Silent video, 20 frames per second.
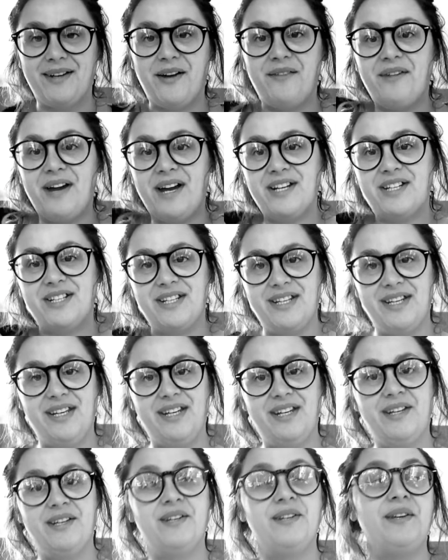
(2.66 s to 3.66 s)
I've
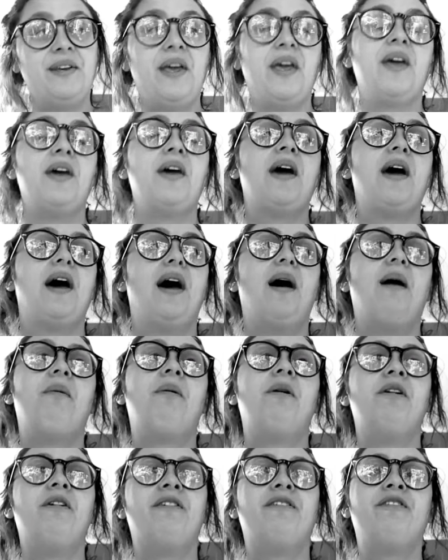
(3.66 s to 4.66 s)
actually uh,
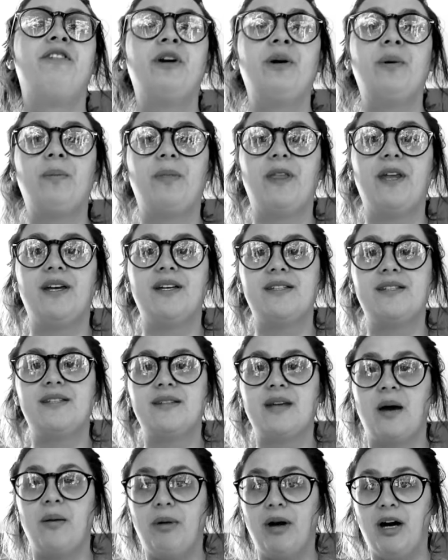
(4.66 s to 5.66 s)
filmed this
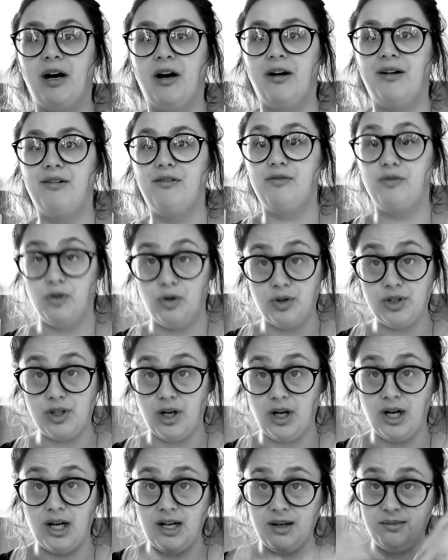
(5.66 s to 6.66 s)
about four
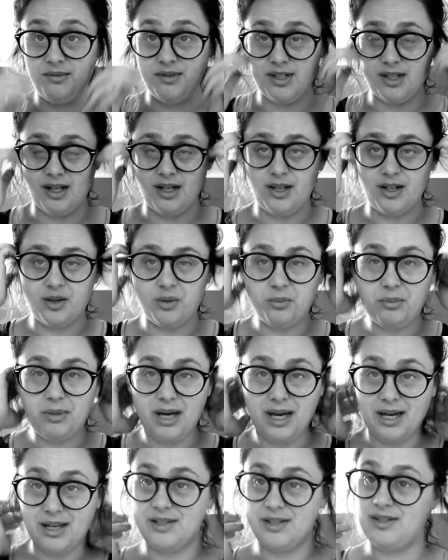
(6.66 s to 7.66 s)
times. I look a
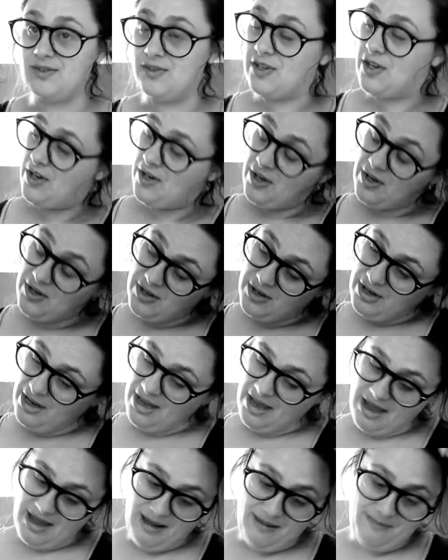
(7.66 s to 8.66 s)
mess.
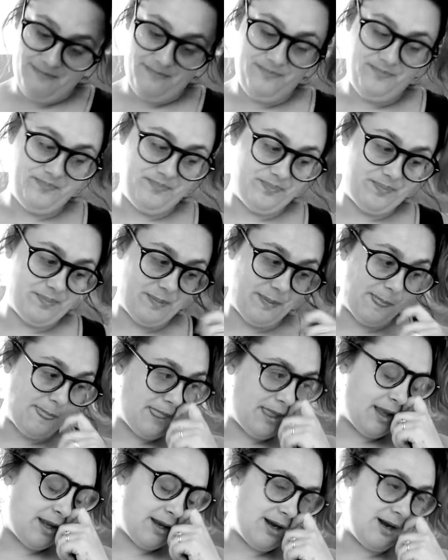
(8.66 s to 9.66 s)
Um,
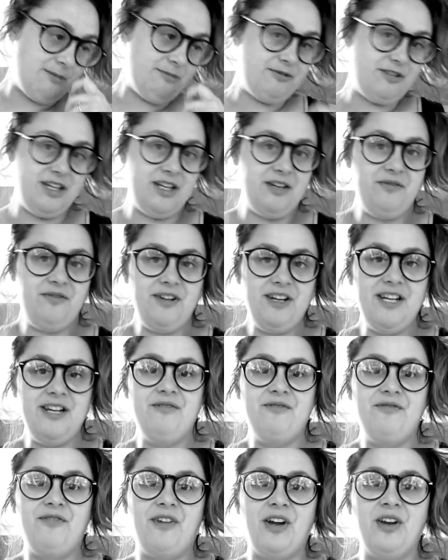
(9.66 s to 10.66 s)
I'm feeling
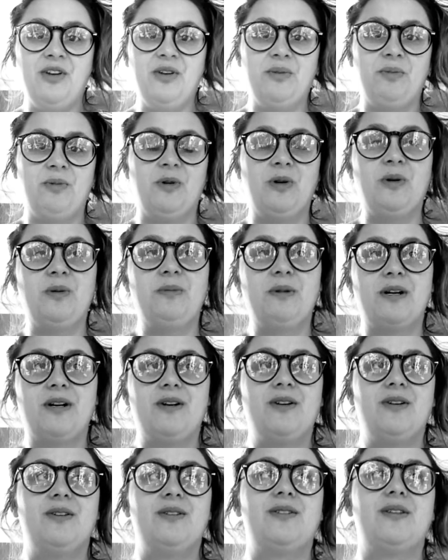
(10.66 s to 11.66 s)
really vulnerable
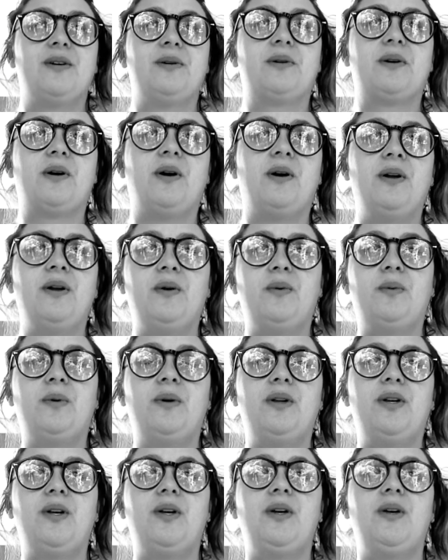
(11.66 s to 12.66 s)
because I kind of
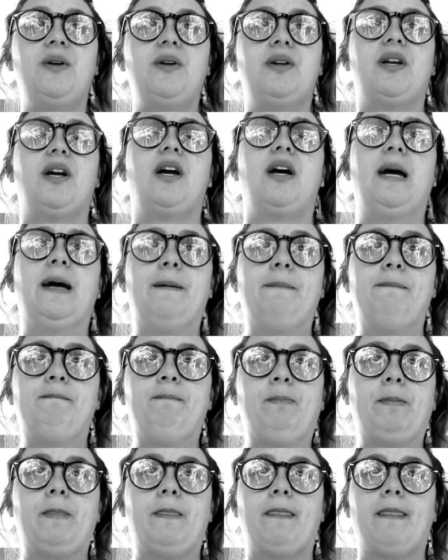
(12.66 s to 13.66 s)
want to
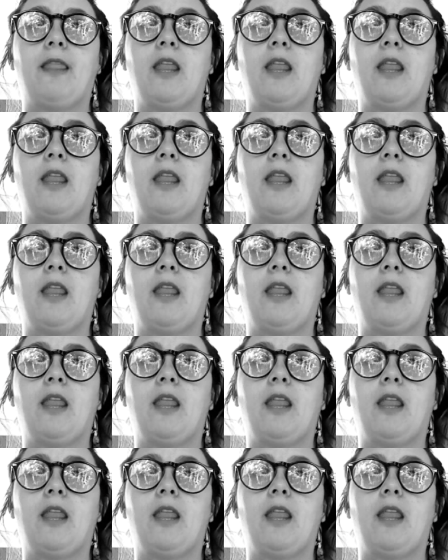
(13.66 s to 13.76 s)
um,